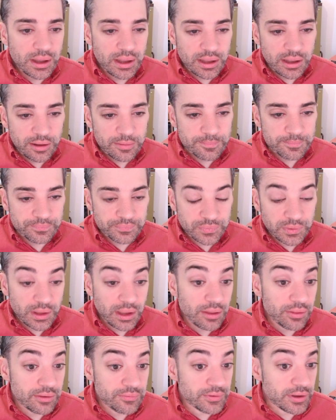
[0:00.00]
Um,
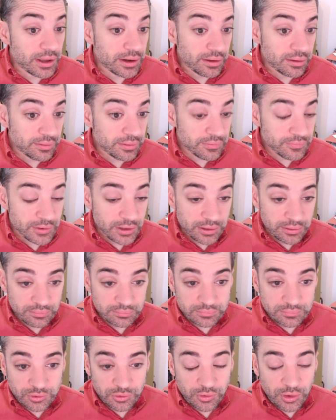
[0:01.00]
oh, they've got a they've got a
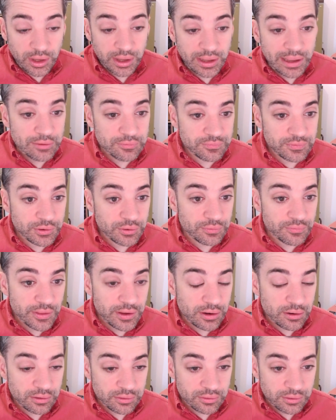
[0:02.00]
good-looking outfit over
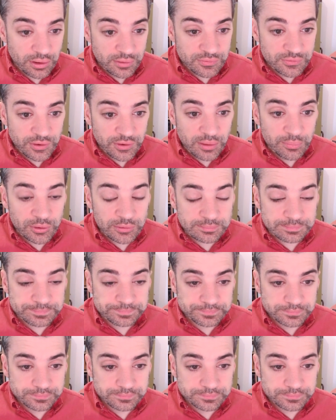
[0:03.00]
there. Good ensemble.